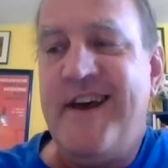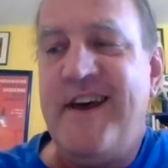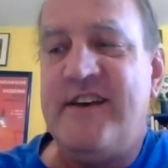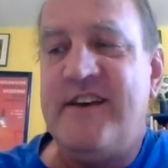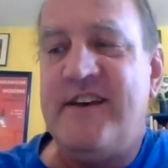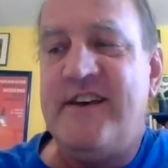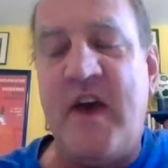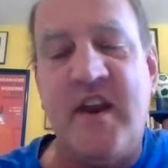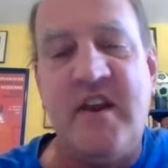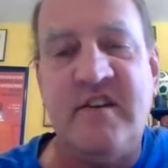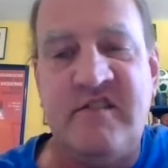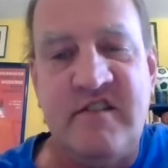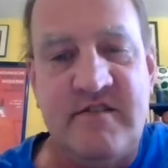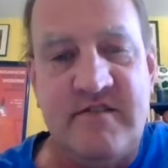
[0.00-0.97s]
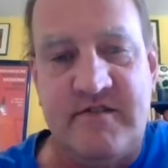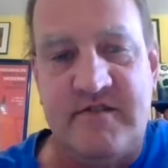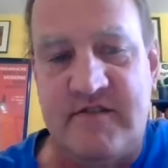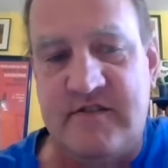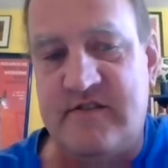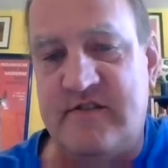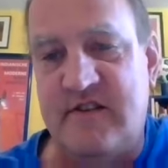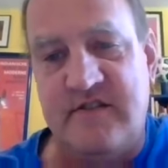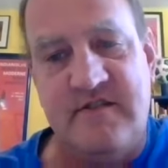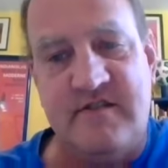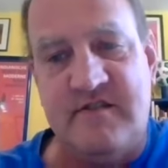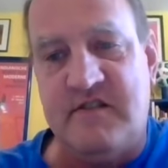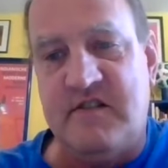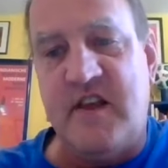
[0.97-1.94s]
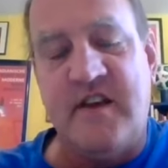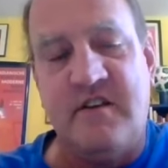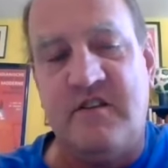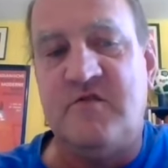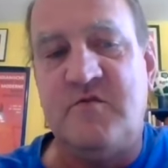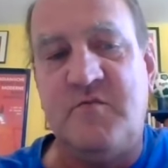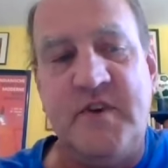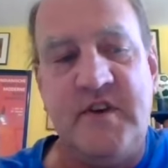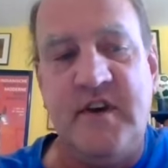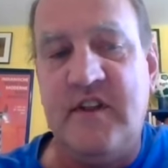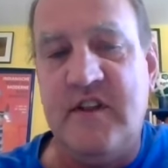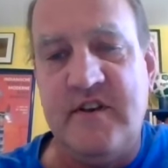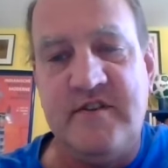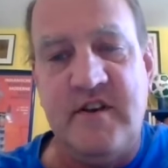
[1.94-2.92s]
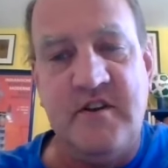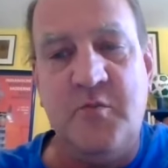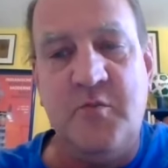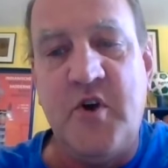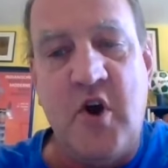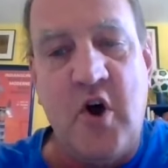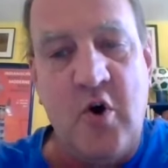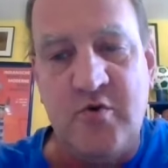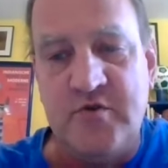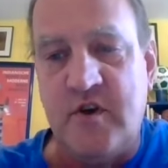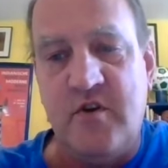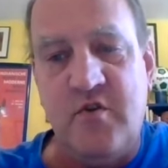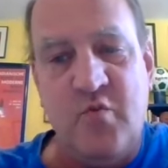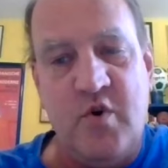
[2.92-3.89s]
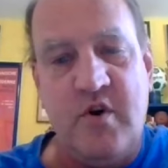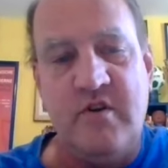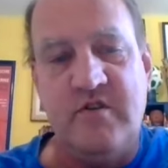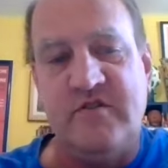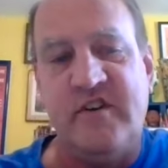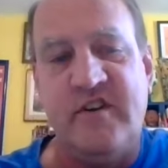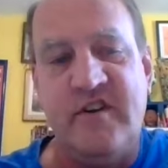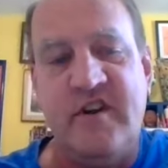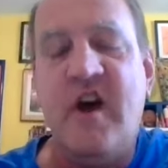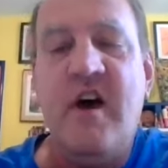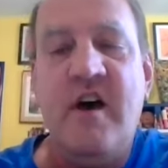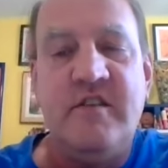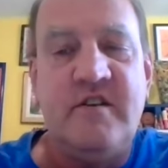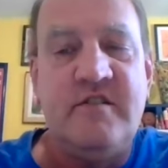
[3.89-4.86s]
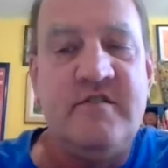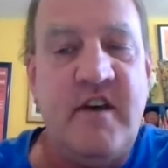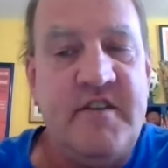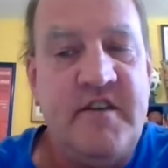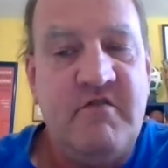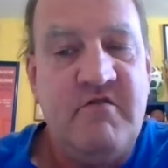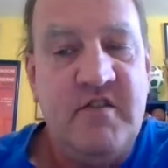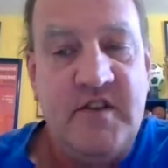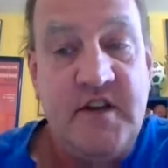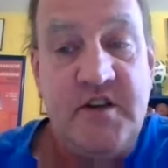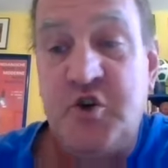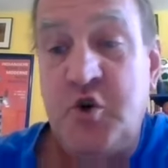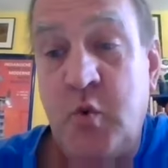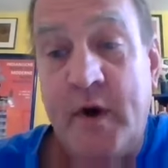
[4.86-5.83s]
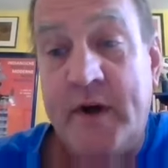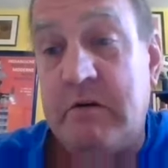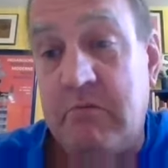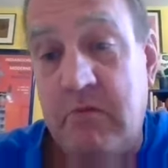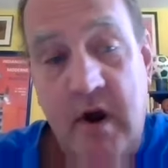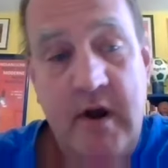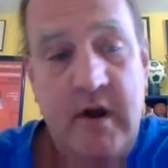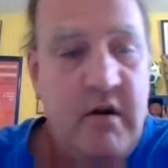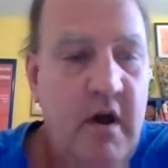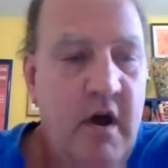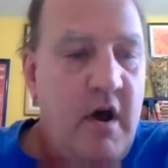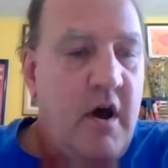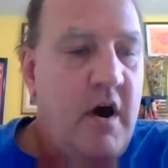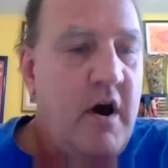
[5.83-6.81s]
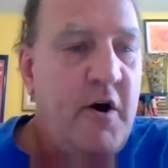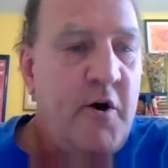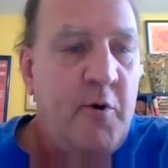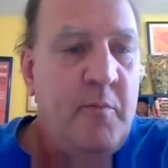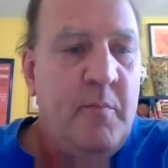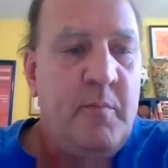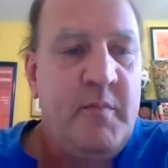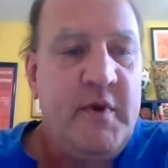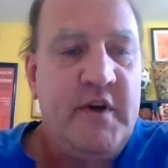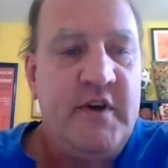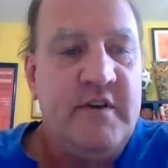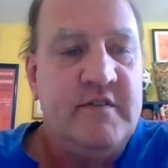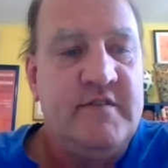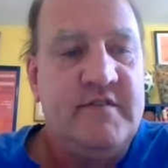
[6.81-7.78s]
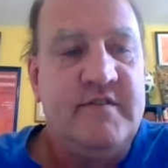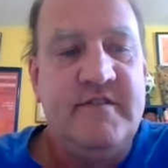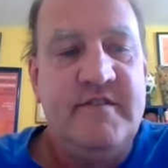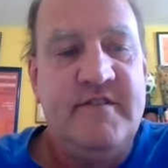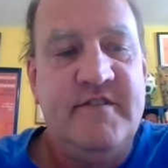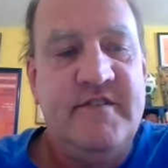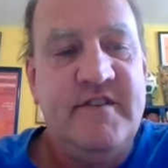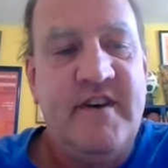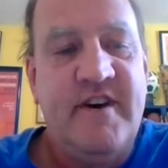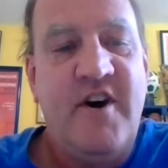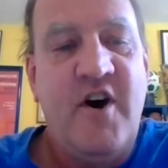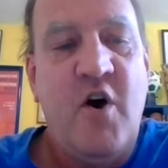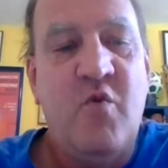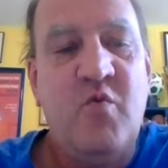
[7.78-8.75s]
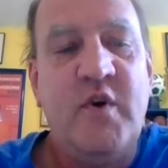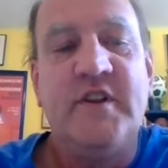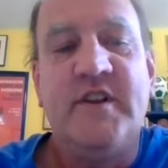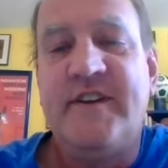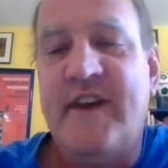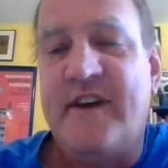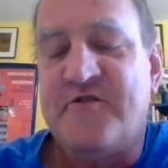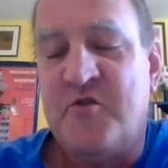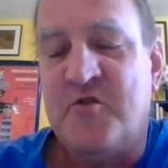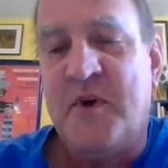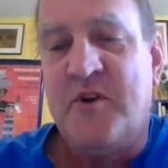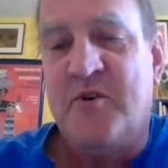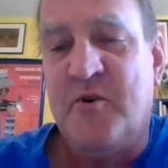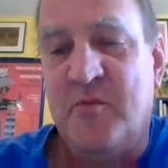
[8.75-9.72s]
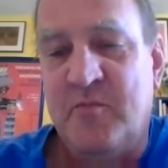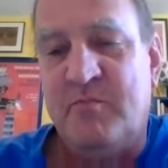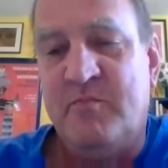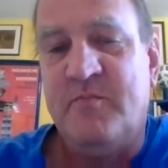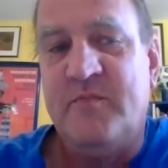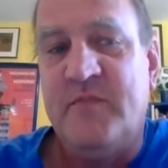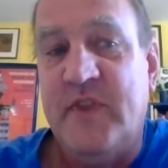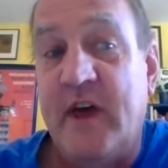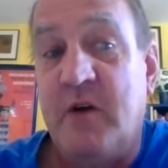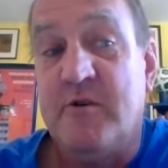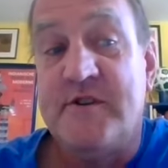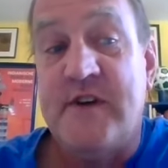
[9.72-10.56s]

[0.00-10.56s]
Spanish is just like you speak English and you put O's on words and there's nothing really to it, right? Is a really detrimental language